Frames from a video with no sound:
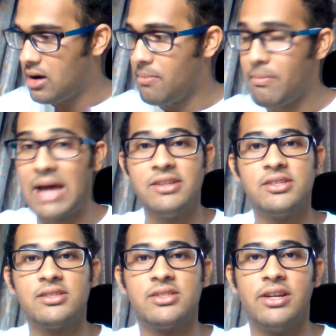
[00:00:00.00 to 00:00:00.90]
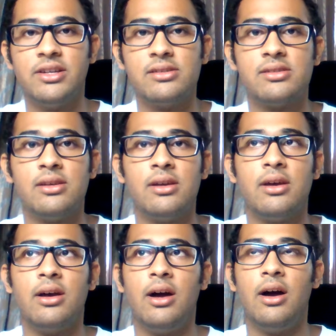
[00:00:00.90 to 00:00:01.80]
Managing studies.
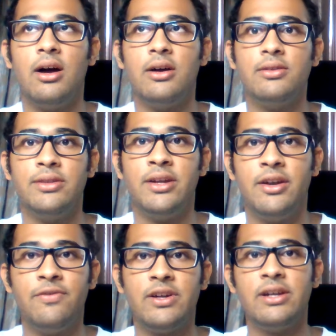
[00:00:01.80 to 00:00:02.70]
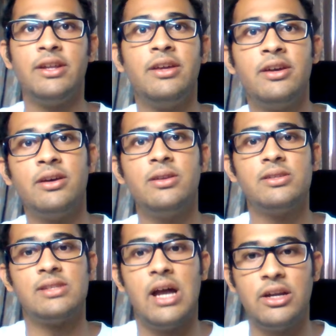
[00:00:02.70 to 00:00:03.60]
The difficulty here
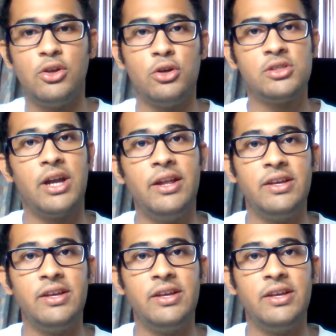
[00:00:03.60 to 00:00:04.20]
is that you're studying